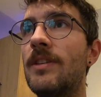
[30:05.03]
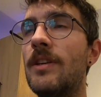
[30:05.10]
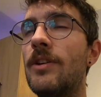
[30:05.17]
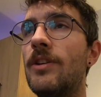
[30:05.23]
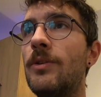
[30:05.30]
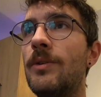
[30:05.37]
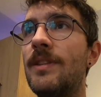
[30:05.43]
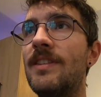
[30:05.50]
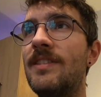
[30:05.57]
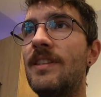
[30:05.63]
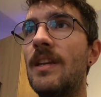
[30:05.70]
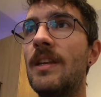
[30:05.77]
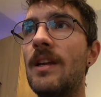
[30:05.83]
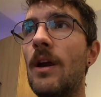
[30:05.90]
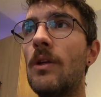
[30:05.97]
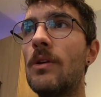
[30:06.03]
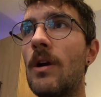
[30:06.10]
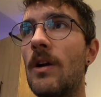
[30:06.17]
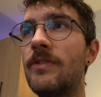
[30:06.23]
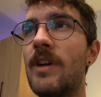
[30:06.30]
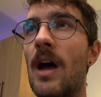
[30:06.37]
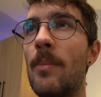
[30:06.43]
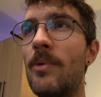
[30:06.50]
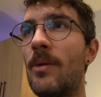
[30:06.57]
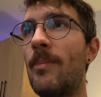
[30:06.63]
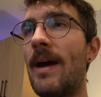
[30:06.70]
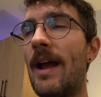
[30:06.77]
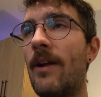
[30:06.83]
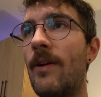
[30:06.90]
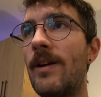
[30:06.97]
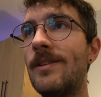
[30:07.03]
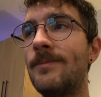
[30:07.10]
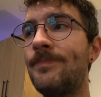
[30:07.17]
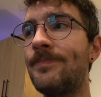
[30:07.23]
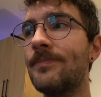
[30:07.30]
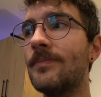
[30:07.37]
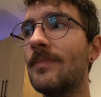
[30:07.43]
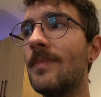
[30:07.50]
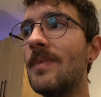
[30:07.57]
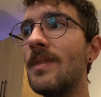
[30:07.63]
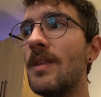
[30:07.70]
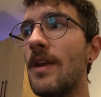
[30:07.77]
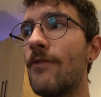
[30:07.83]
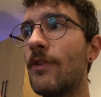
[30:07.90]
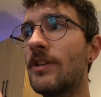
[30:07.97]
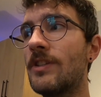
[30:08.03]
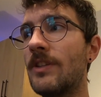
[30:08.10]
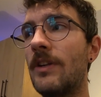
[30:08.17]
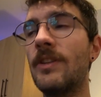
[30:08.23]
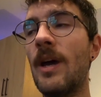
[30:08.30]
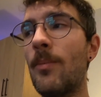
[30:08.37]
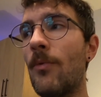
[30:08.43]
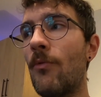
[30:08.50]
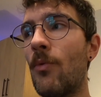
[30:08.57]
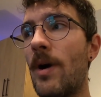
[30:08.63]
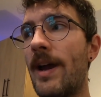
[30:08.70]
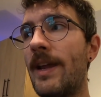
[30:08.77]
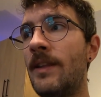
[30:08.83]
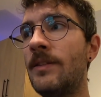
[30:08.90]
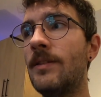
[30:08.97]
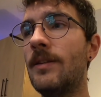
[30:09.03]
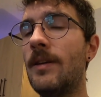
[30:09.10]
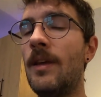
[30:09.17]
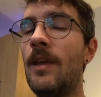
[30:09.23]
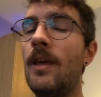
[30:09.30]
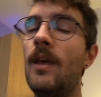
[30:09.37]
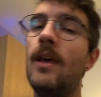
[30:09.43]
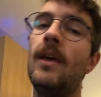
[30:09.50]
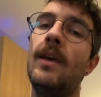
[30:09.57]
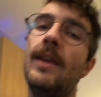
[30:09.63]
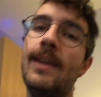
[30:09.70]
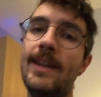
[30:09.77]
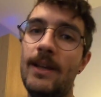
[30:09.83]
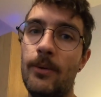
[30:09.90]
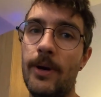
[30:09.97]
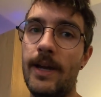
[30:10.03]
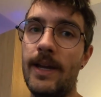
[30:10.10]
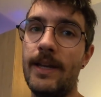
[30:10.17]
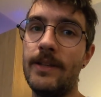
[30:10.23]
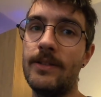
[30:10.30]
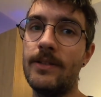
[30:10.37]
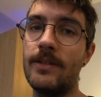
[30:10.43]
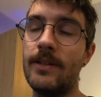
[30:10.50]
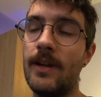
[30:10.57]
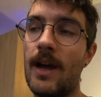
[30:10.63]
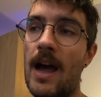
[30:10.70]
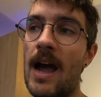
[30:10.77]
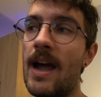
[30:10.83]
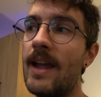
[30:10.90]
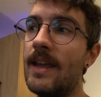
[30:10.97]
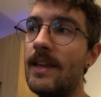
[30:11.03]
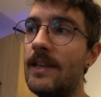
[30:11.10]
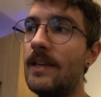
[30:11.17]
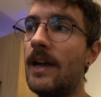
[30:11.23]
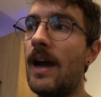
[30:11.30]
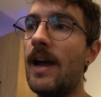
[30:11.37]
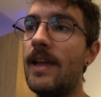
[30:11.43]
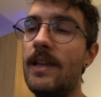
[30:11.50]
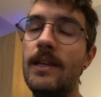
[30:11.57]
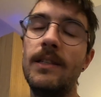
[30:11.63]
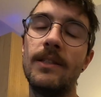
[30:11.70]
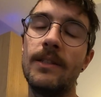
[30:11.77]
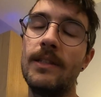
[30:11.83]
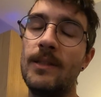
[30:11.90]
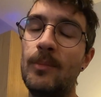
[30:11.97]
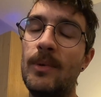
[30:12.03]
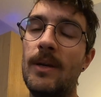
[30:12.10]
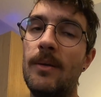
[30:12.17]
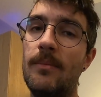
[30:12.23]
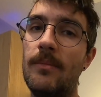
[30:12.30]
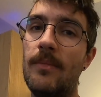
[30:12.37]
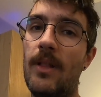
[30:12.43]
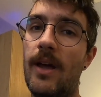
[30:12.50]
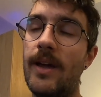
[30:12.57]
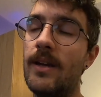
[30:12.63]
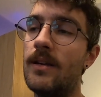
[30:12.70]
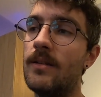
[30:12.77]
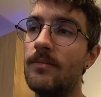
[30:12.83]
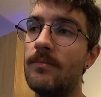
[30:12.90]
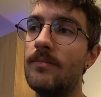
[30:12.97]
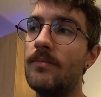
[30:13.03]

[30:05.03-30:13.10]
then you're doing the skin color on top of the background versus on top of white. Anyways, I easily spent like